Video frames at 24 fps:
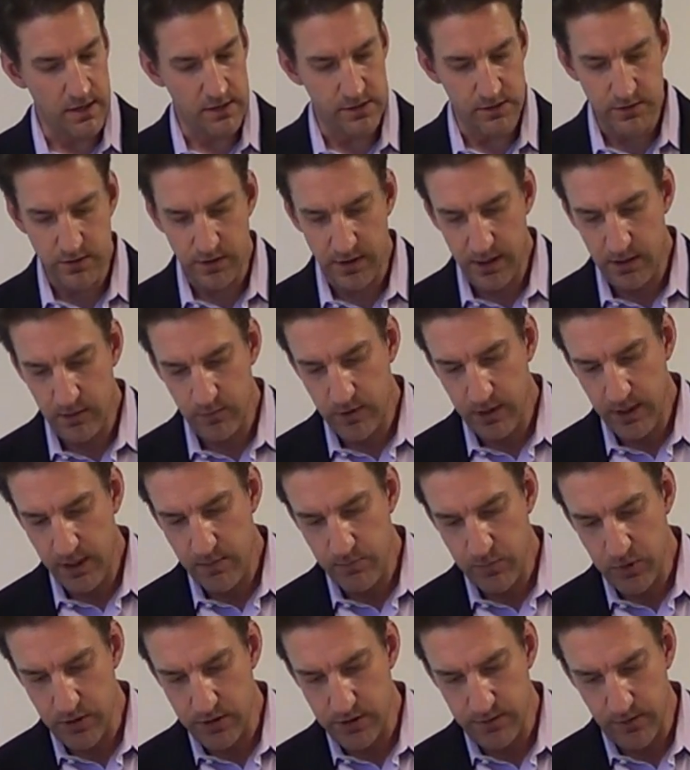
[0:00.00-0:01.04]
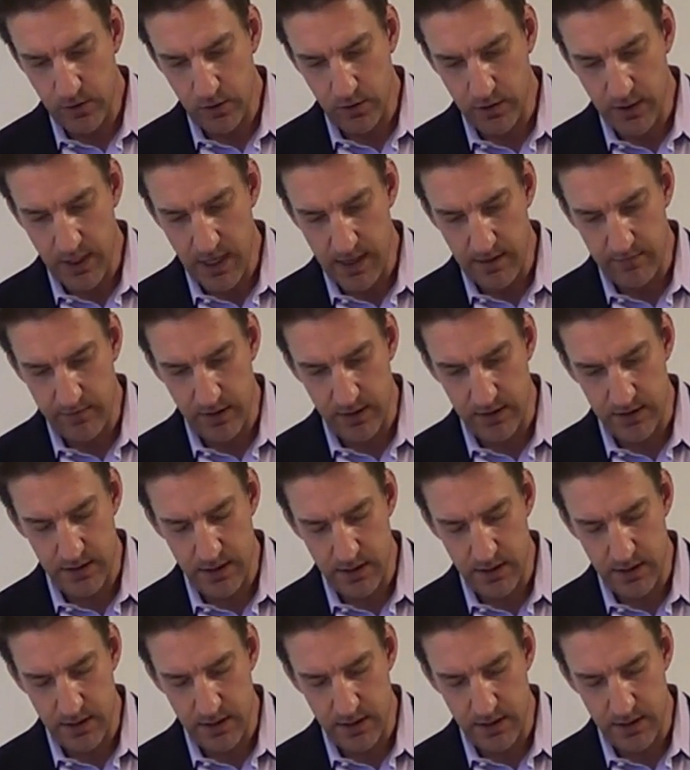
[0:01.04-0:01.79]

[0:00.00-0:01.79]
So then when he puts full confidence